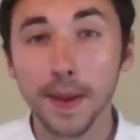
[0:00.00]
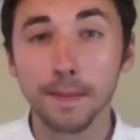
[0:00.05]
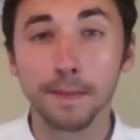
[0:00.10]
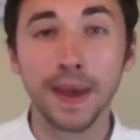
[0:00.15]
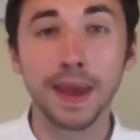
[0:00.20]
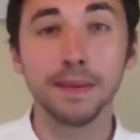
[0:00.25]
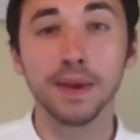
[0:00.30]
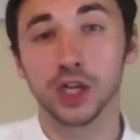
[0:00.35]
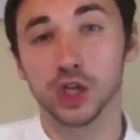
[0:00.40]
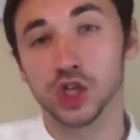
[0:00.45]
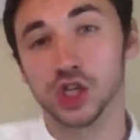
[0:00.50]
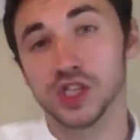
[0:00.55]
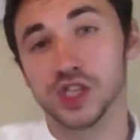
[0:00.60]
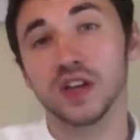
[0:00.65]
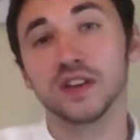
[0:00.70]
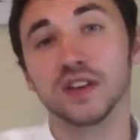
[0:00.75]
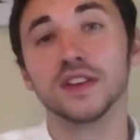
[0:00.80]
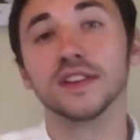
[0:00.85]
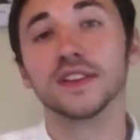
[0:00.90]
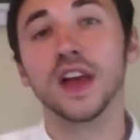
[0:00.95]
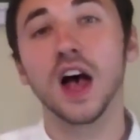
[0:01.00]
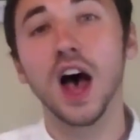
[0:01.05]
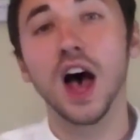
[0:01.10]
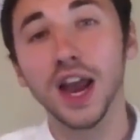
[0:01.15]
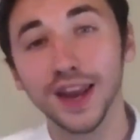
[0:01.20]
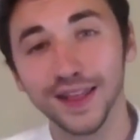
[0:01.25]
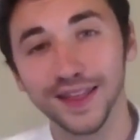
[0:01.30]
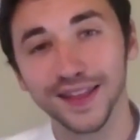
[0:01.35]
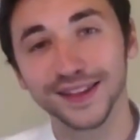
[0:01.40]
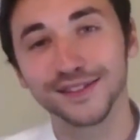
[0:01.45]
Maybe I should start to
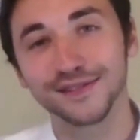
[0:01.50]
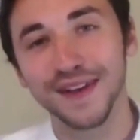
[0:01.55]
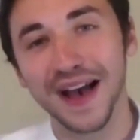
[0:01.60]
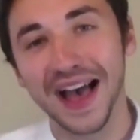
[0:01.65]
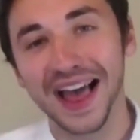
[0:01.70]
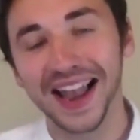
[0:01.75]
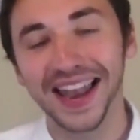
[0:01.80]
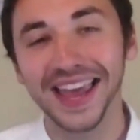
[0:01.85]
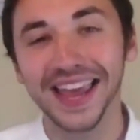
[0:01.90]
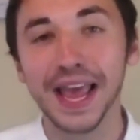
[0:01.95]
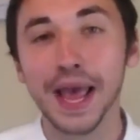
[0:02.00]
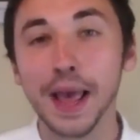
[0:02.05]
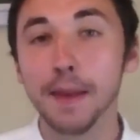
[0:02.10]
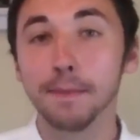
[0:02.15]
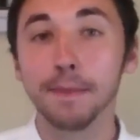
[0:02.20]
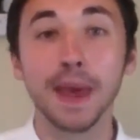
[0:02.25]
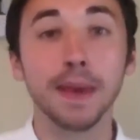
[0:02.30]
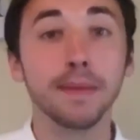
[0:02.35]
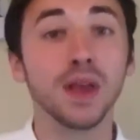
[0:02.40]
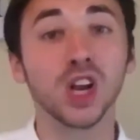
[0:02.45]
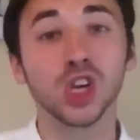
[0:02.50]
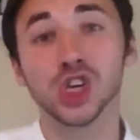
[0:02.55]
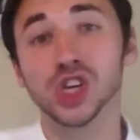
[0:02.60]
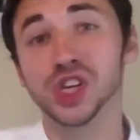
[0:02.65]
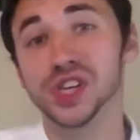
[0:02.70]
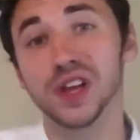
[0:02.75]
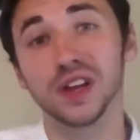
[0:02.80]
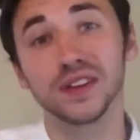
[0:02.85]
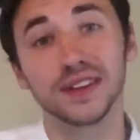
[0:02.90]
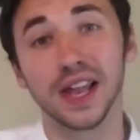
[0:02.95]
tidy this valley. Maybe I should
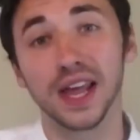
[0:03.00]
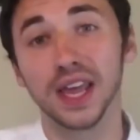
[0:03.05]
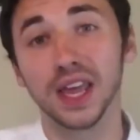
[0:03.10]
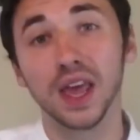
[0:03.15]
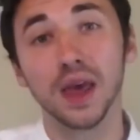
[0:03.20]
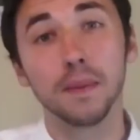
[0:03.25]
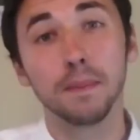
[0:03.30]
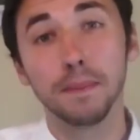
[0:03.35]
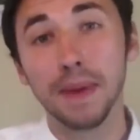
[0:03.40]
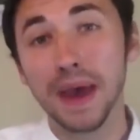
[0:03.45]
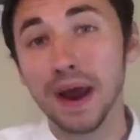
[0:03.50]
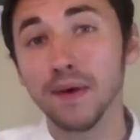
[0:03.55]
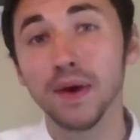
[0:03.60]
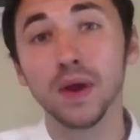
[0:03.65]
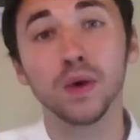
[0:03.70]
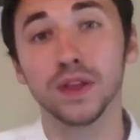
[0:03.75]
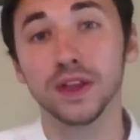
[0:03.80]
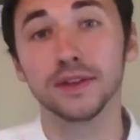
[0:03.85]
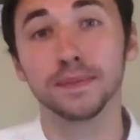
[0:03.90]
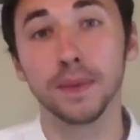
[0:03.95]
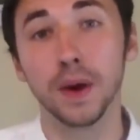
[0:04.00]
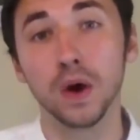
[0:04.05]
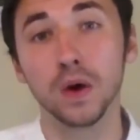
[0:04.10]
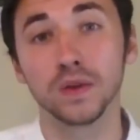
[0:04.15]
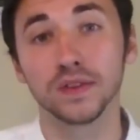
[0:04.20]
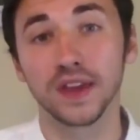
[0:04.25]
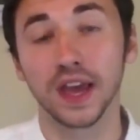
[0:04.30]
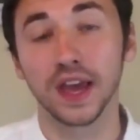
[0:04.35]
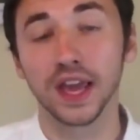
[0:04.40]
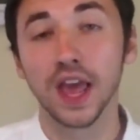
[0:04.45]
start to like bury all these
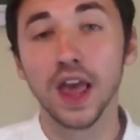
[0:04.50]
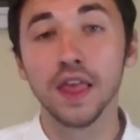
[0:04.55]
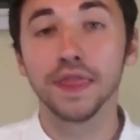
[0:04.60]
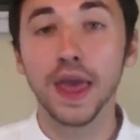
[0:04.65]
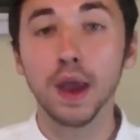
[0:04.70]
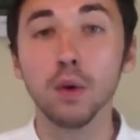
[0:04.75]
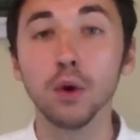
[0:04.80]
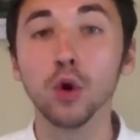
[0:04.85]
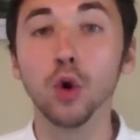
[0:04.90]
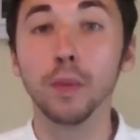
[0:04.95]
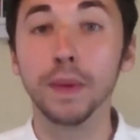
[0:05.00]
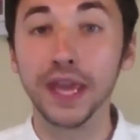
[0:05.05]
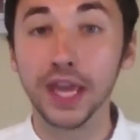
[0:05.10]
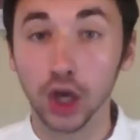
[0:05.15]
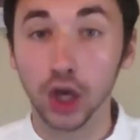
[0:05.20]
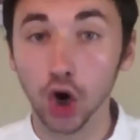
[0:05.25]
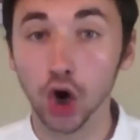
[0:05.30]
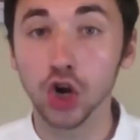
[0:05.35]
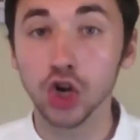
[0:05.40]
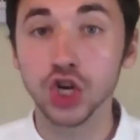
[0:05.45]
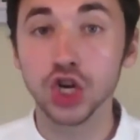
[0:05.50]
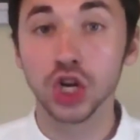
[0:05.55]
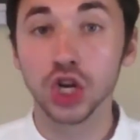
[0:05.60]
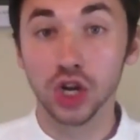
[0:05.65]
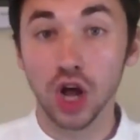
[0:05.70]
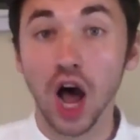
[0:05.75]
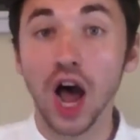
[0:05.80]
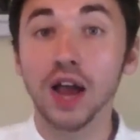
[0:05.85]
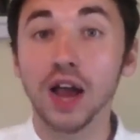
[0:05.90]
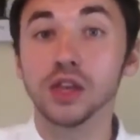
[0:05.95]
bones? Like, they would all be good,
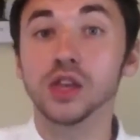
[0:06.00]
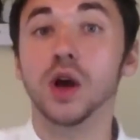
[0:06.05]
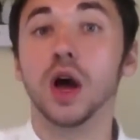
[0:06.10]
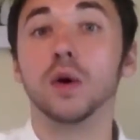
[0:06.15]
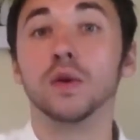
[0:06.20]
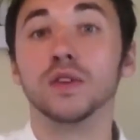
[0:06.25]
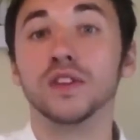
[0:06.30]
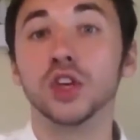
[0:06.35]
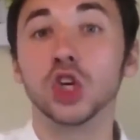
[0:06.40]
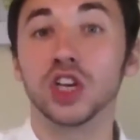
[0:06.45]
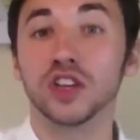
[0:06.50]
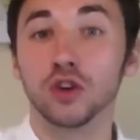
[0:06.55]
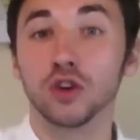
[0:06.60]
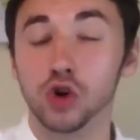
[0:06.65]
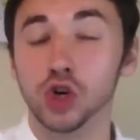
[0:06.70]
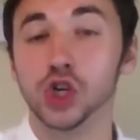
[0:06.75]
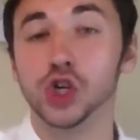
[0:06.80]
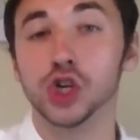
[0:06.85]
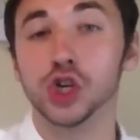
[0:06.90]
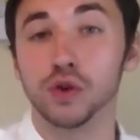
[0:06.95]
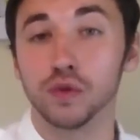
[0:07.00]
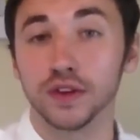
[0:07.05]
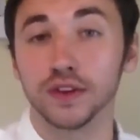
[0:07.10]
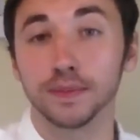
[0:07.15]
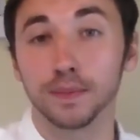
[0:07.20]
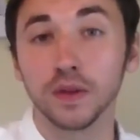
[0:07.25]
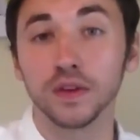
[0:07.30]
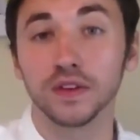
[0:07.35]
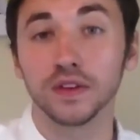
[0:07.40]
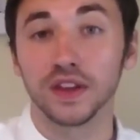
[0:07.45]
I would suggest, Christian
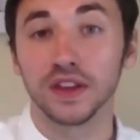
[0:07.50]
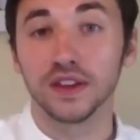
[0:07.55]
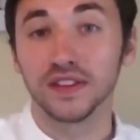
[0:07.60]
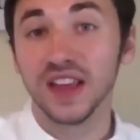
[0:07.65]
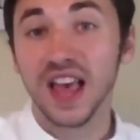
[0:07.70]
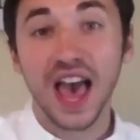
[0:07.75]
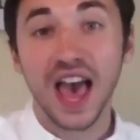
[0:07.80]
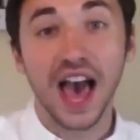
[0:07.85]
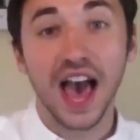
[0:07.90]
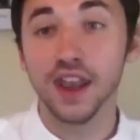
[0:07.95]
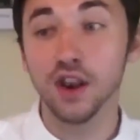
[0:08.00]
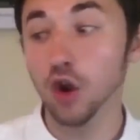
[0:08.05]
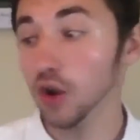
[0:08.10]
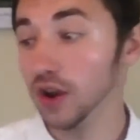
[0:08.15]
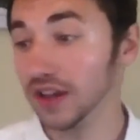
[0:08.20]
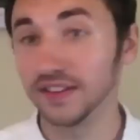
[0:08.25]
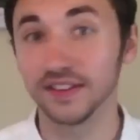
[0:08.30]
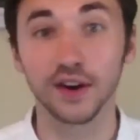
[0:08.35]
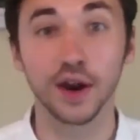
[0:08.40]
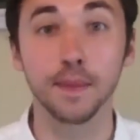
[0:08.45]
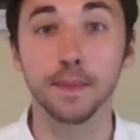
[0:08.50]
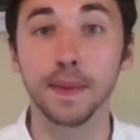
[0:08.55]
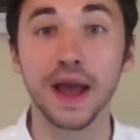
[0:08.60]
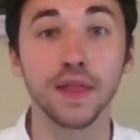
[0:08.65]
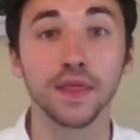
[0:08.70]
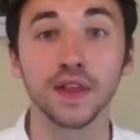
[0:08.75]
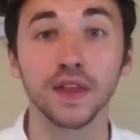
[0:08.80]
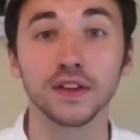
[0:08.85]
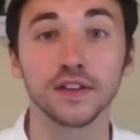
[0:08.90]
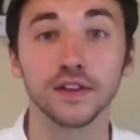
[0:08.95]
responses, and not necessarily
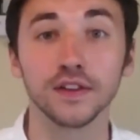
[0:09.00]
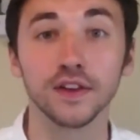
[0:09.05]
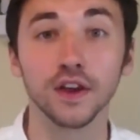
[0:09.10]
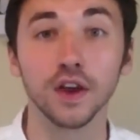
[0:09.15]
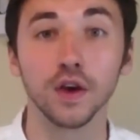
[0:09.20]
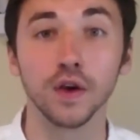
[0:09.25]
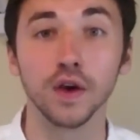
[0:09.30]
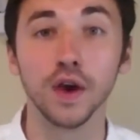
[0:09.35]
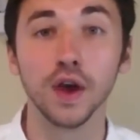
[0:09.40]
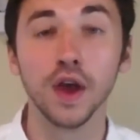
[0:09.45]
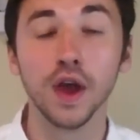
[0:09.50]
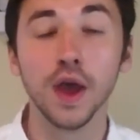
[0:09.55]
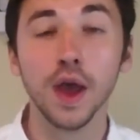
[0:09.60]
bad things to do.